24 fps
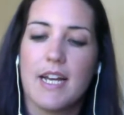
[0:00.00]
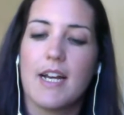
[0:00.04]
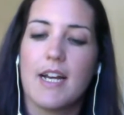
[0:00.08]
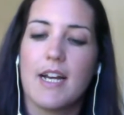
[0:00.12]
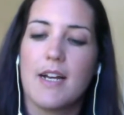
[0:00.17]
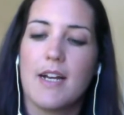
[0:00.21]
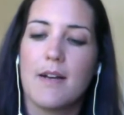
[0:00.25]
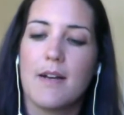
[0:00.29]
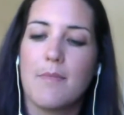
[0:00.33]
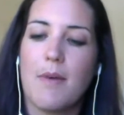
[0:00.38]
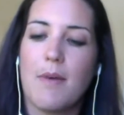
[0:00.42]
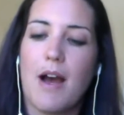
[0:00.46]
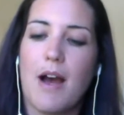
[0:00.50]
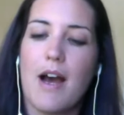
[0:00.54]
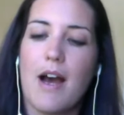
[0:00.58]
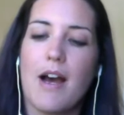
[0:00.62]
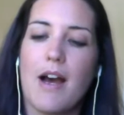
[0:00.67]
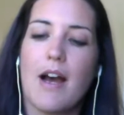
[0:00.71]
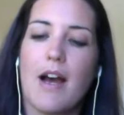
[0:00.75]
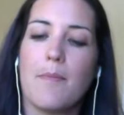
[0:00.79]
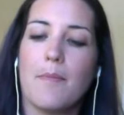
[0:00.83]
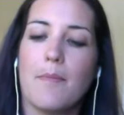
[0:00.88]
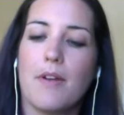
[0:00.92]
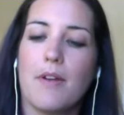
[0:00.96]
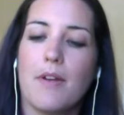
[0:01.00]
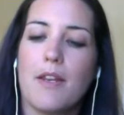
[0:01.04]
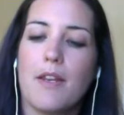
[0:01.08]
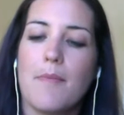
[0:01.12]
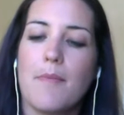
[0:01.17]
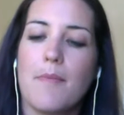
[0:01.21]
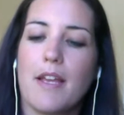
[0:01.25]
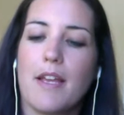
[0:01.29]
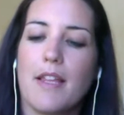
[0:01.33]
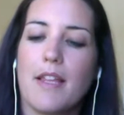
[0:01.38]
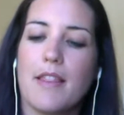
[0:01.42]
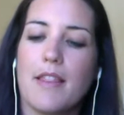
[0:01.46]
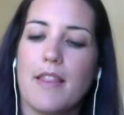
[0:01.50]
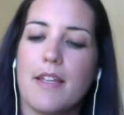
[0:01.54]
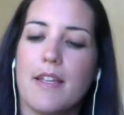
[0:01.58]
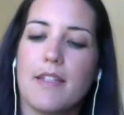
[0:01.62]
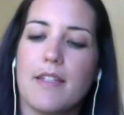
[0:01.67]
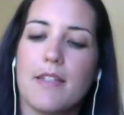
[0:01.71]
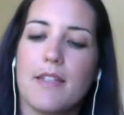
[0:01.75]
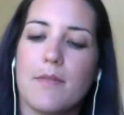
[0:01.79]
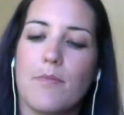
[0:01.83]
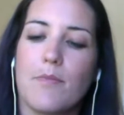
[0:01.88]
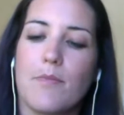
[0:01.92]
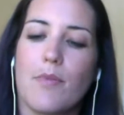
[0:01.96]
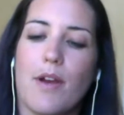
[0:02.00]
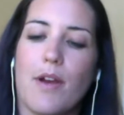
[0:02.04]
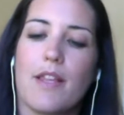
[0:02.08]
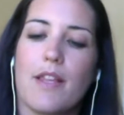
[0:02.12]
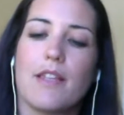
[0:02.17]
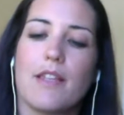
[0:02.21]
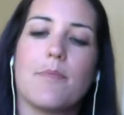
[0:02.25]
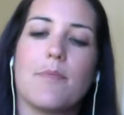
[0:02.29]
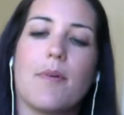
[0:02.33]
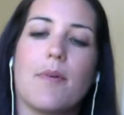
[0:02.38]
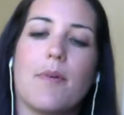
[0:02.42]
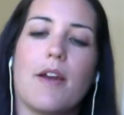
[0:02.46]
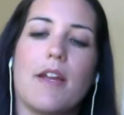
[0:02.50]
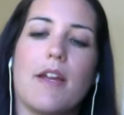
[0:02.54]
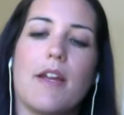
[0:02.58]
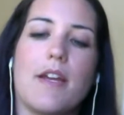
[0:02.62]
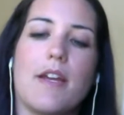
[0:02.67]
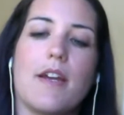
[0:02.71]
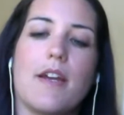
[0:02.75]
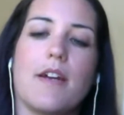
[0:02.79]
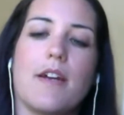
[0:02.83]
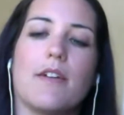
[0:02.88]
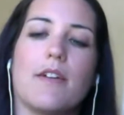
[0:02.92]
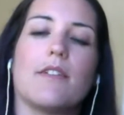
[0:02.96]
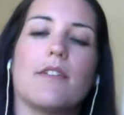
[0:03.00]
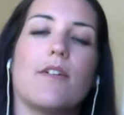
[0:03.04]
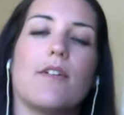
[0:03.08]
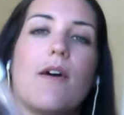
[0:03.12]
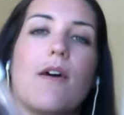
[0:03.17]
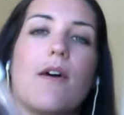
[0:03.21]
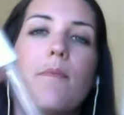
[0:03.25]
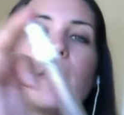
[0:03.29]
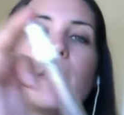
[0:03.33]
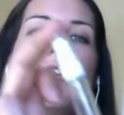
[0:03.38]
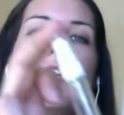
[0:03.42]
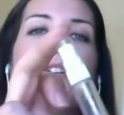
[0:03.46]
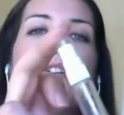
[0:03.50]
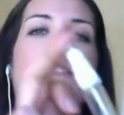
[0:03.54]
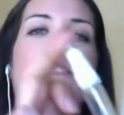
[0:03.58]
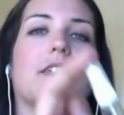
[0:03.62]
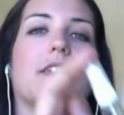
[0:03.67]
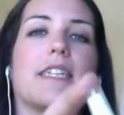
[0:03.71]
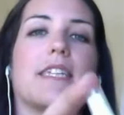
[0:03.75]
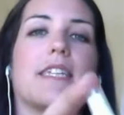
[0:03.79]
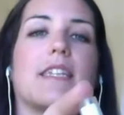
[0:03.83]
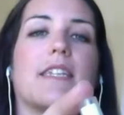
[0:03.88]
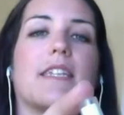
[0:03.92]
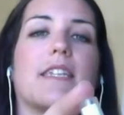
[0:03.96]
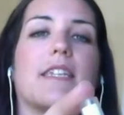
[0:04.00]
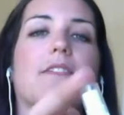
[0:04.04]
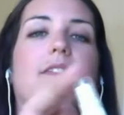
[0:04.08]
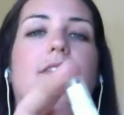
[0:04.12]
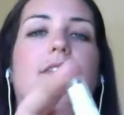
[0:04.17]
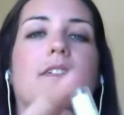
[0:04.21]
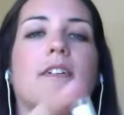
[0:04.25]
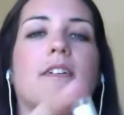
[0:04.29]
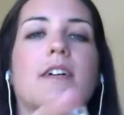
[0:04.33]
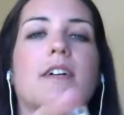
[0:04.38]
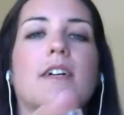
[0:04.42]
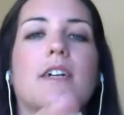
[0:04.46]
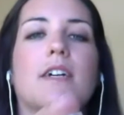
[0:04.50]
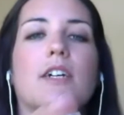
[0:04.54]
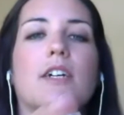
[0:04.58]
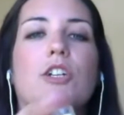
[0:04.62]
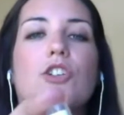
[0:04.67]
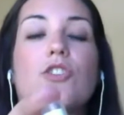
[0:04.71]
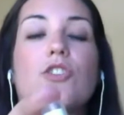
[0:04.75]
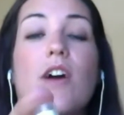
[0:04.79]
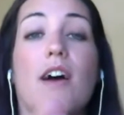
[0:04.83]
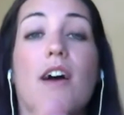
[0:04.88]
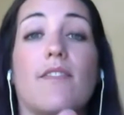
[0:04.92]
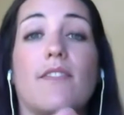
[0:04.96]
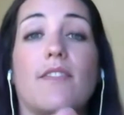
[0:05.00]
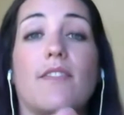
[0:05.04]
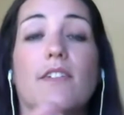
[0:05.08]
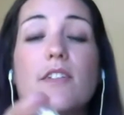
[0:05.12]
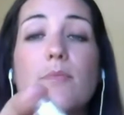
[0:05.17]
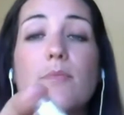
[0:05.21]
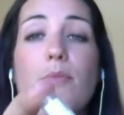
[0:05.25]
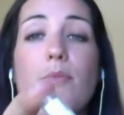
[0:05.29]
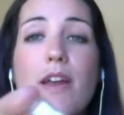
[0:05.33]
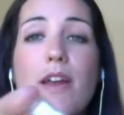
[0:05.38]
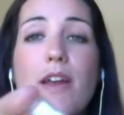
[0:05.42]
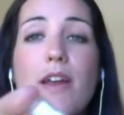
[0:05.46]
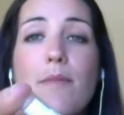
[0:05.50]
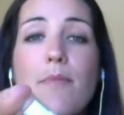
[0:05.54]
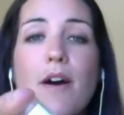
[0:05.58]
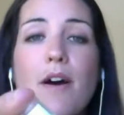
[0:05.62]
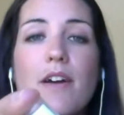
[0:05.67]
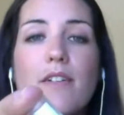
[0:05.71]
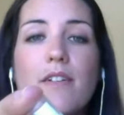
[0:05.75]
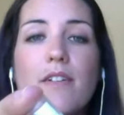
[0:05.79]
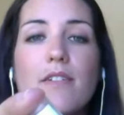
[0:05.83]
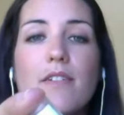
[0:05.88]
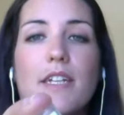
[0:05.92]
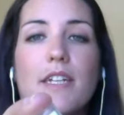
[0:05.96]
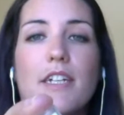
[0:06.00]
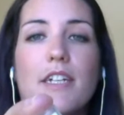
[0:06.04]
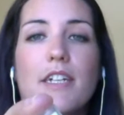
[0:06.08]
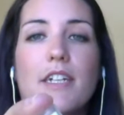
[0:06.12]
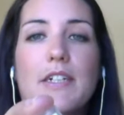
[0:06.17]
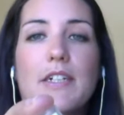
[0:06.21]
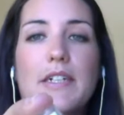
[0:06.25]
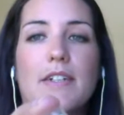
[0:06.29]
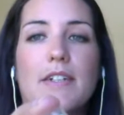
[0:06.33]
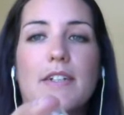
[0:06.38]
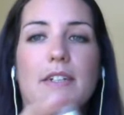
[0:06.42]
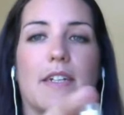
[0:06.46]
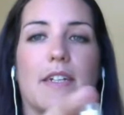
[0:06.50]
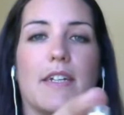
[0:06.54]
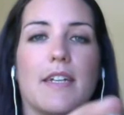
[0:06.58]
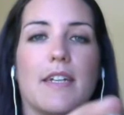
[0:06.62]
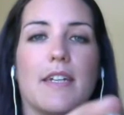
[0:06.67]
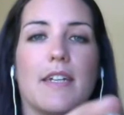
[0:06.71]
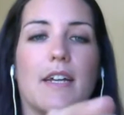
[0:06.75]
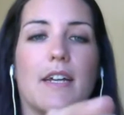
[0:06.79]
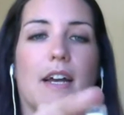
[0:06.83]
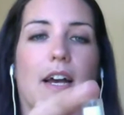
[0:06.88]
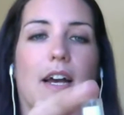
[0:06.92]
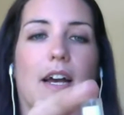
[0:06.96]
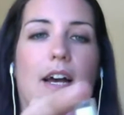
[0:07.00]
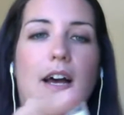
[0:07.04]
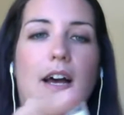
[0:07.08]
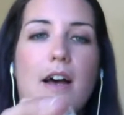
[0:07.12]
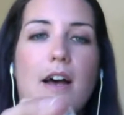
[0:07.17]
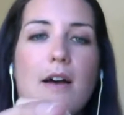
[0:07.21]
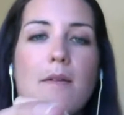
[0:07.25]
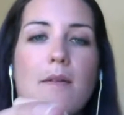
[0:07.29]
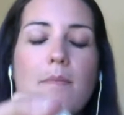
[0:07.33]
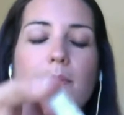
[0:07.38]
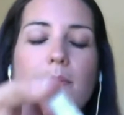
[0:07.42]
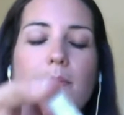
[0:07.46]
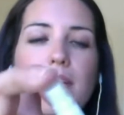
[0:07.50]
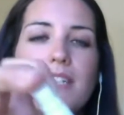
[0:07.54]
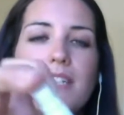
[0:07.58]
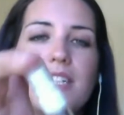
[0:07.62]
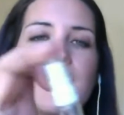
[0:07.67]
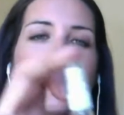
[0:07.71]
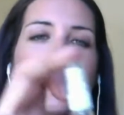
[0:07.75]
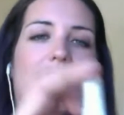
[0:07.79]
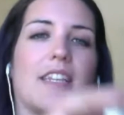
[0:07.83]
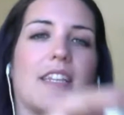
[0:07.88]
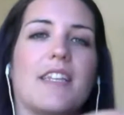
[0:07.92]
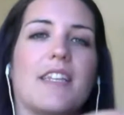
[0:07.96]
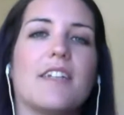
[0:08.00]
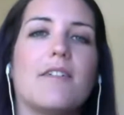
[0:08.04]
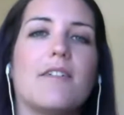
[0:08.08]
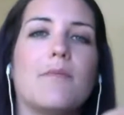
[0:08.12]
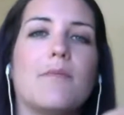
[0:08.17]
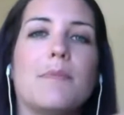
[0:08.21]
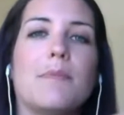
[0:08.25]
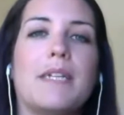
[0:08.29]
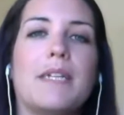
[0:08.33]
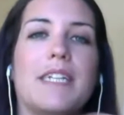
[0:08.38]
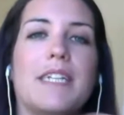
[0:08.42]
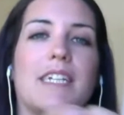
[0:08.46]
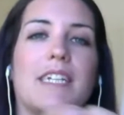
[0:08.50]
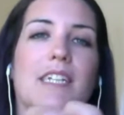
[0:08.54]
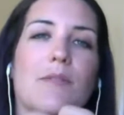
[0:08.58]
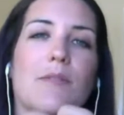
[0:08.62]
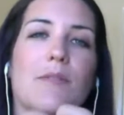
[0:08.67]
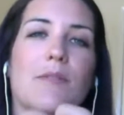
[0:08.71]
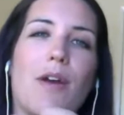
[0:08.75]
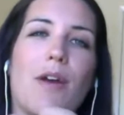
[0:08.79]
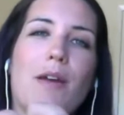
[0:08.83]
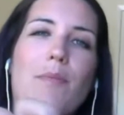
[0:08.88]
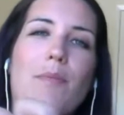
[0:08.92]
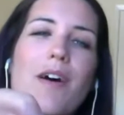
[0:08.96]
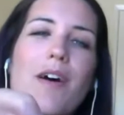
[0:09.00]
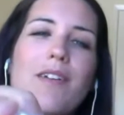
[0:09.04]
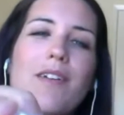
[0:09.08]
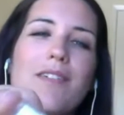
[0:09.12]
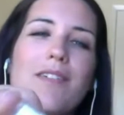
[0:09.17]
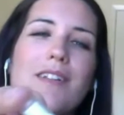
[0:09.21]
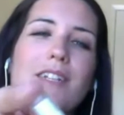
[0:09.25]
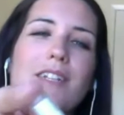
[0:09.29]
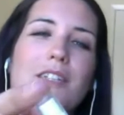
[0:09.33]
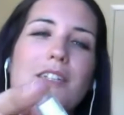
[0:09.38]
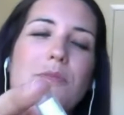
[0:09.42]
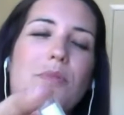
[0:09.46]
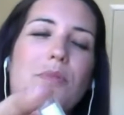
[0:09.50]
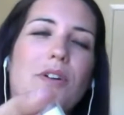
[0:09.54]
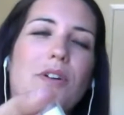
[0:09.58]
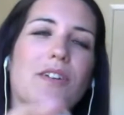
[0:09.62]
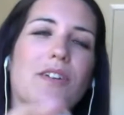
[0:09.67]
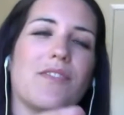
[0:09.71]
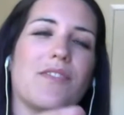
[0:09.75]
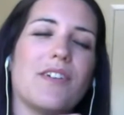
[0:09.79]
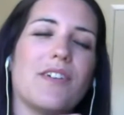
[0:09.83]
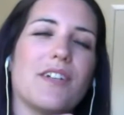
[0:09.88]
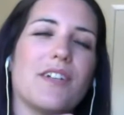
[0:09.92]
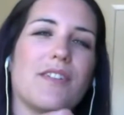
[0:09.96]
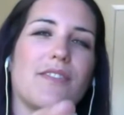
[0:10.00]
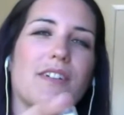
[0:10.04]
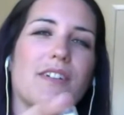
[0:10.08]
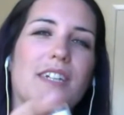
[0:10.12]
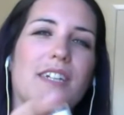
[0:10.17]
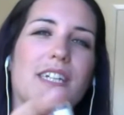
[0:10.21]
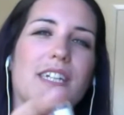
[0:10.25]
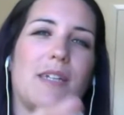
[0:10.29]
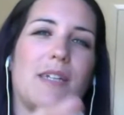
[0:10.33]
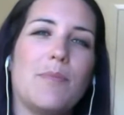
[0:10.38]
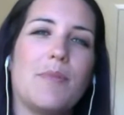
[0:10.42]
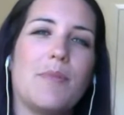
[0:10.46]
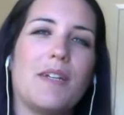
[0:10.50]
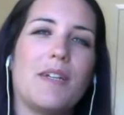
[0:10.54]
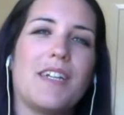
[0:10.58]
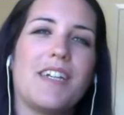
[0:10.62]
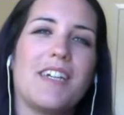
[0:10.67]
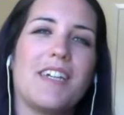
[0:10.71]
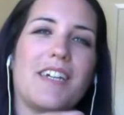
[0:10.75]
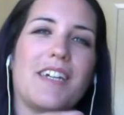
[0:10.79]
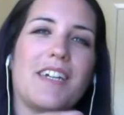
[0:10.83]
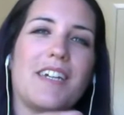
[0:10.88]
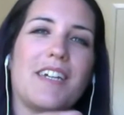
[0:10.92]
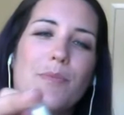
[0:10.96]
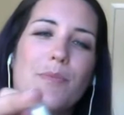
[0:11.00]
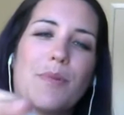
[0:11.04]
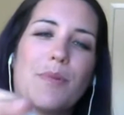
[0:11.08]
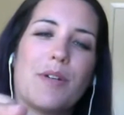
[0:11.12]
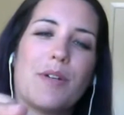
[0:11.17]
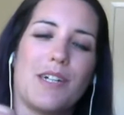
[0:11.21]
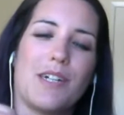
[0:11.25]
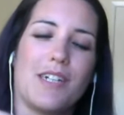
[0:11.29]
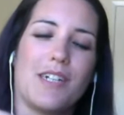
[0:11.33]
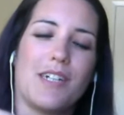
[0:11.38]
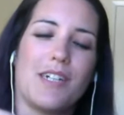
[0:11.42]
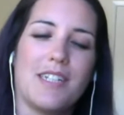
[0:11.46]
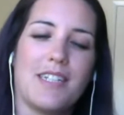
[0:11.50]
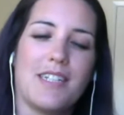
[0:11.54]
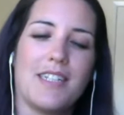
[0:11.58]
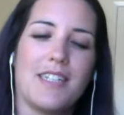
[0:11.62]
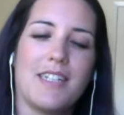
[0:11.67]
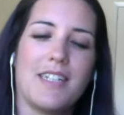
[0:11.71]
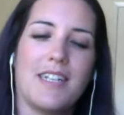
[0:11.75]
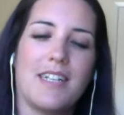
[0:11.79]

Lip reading: I'm going to make this breath spray here. So I'm going to use this little travel spray bottle here. It's just a little mini spray bottle, and it's perfect for keeping in your purse.